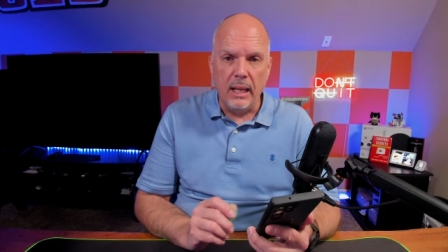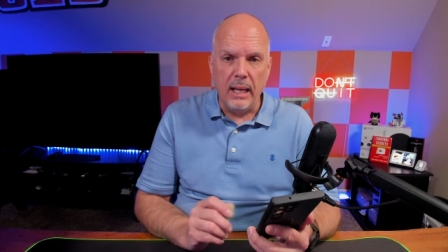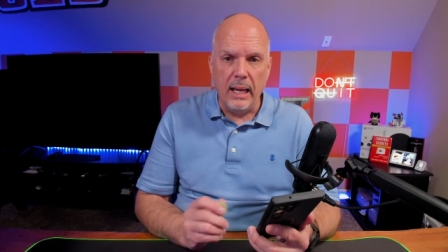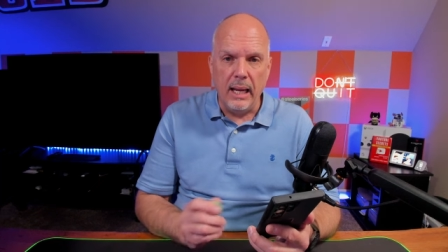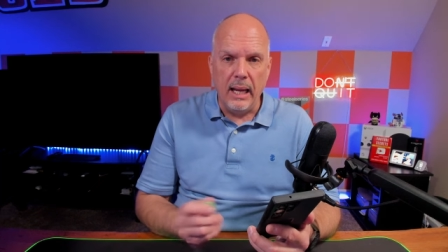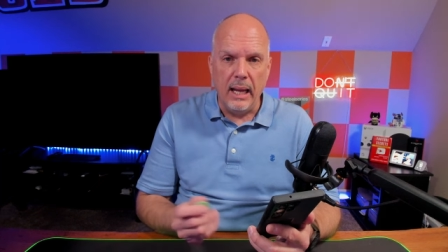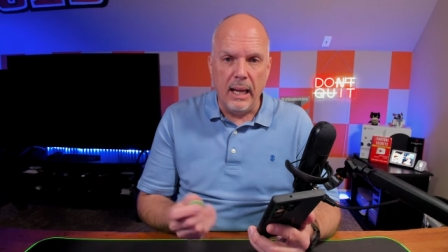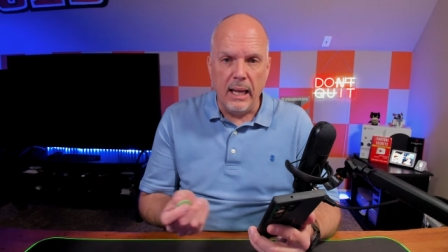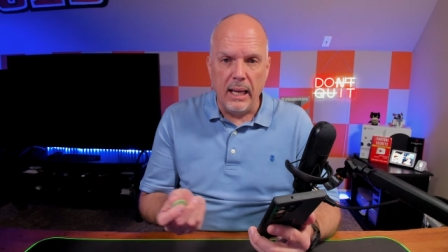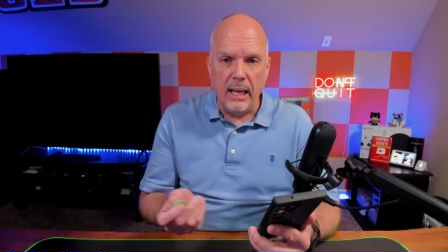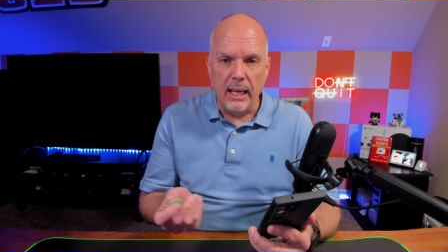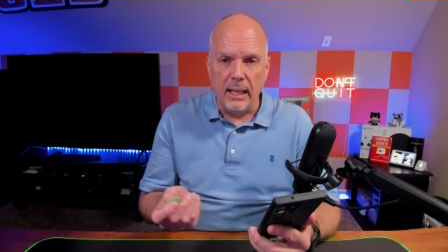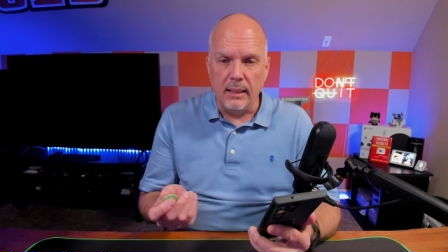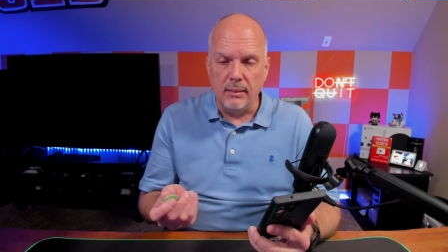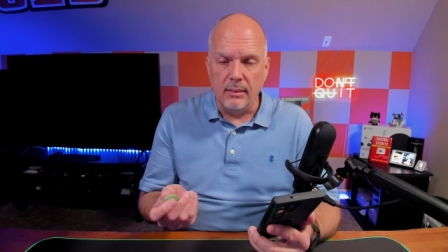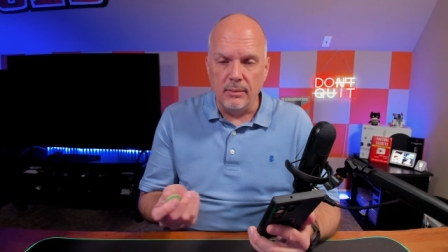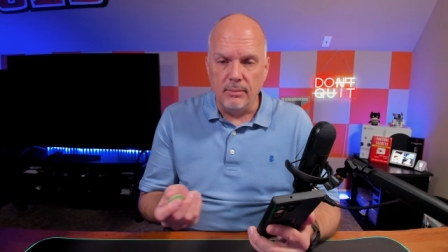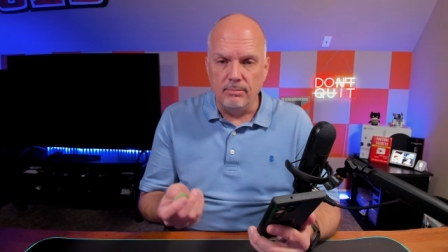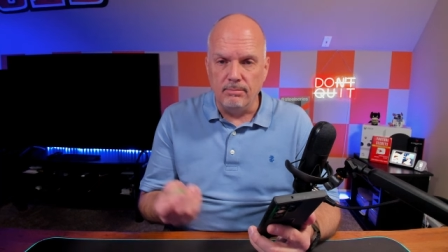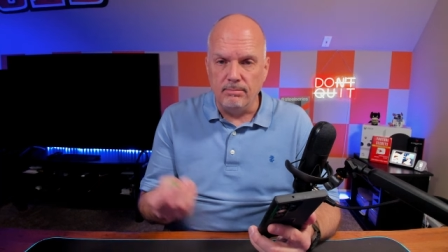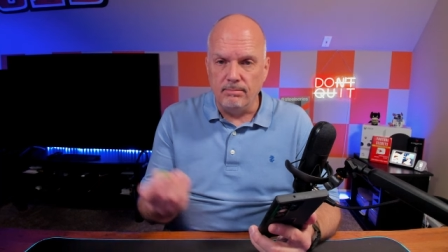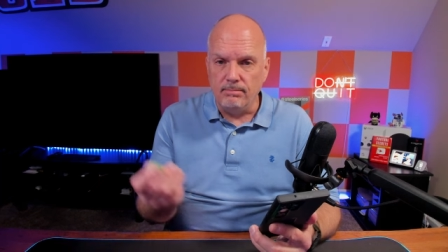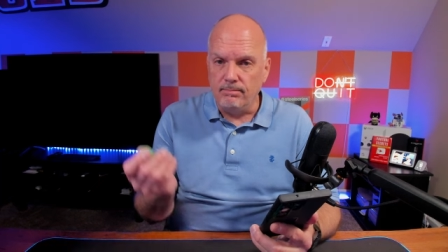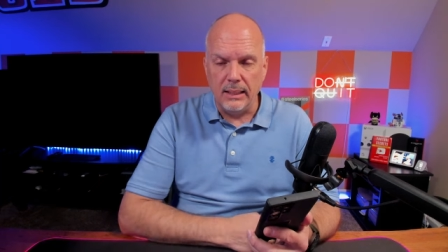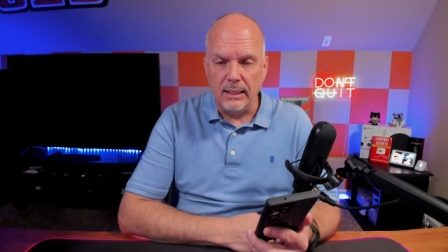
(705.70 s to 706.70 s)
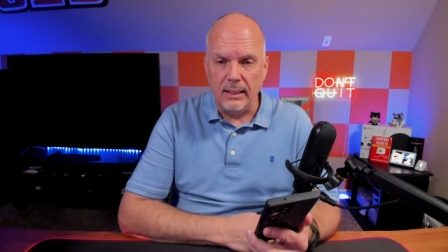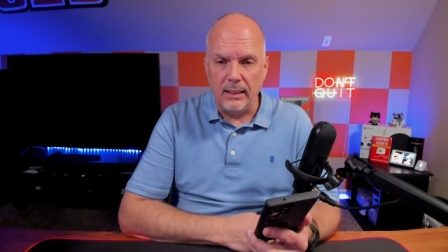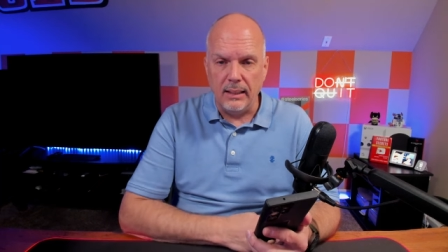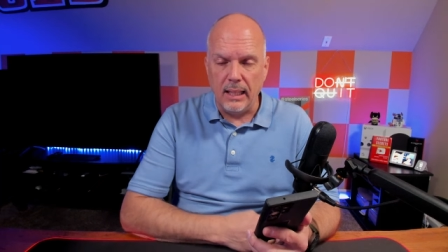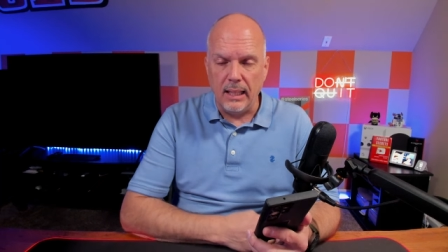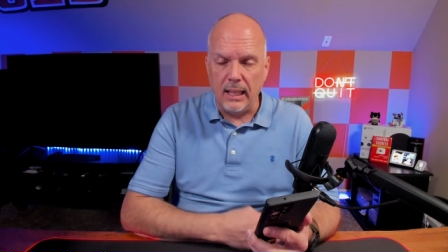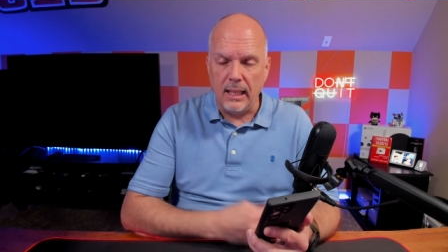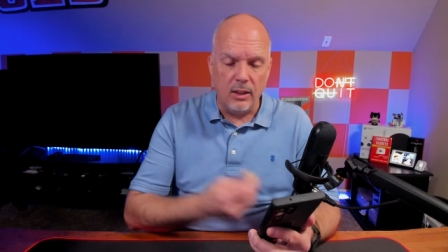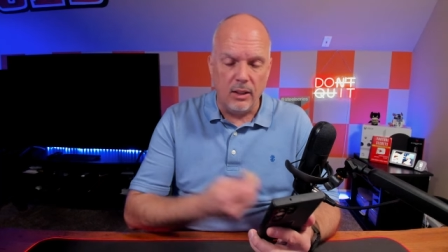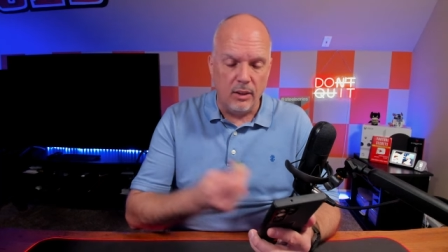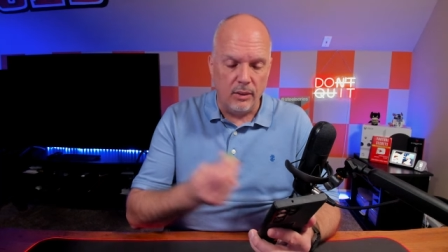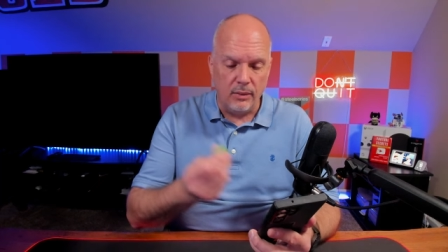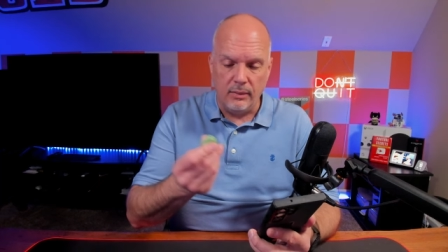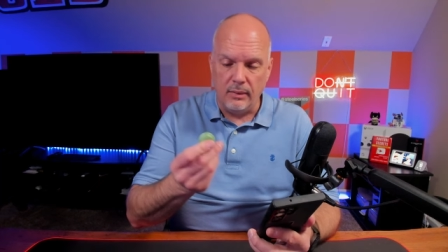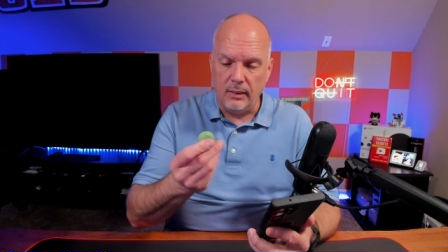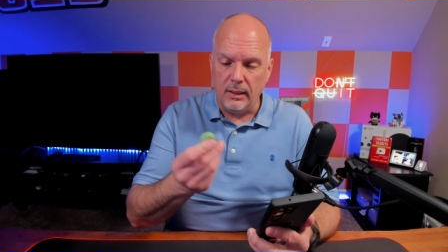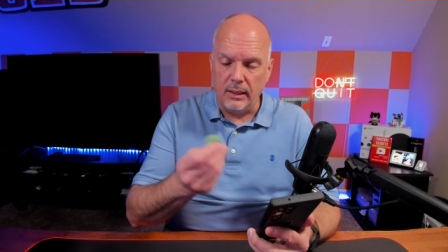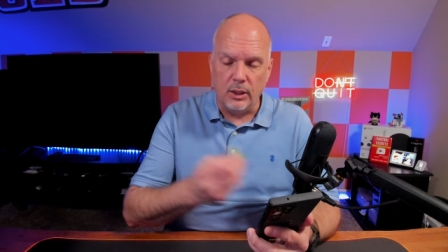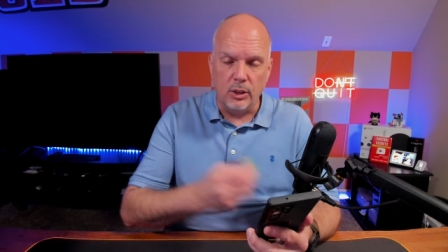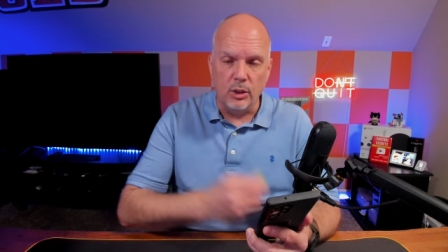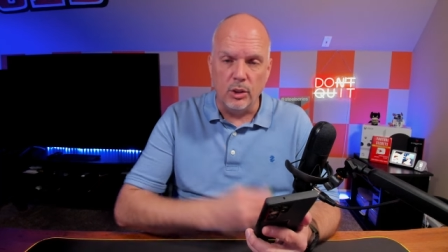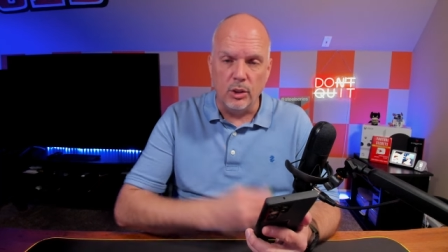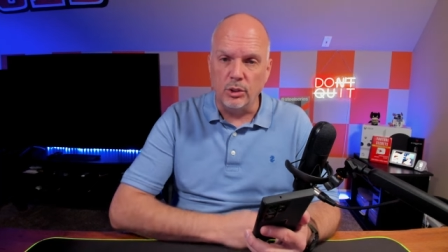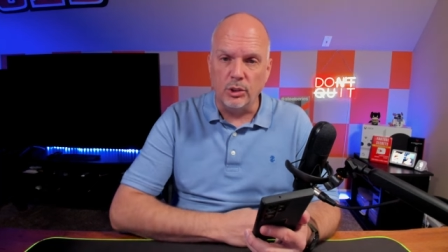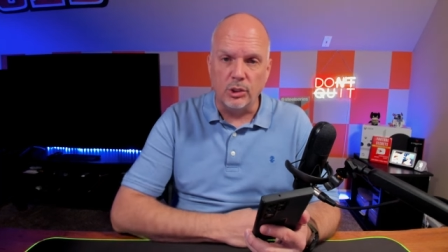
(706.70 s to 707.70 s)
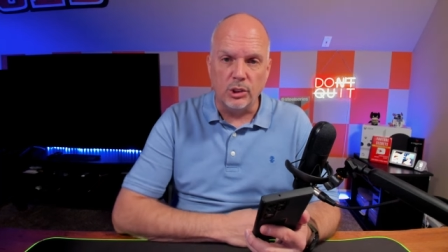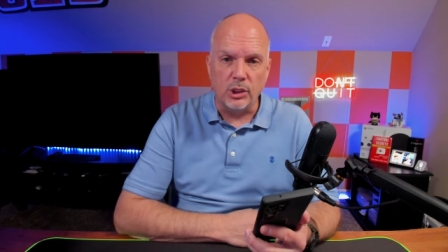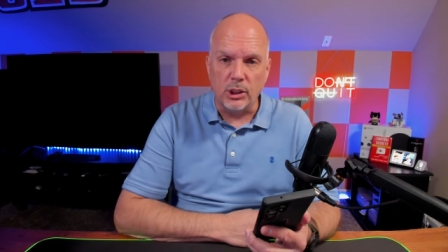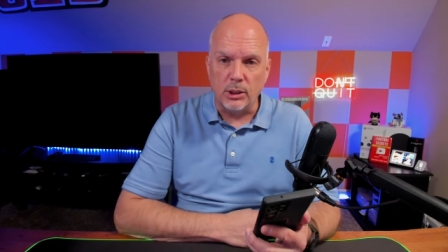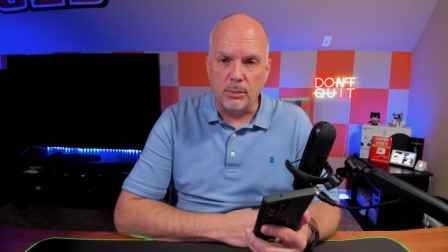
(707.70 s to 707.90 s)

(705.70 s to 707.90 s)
and you know Google's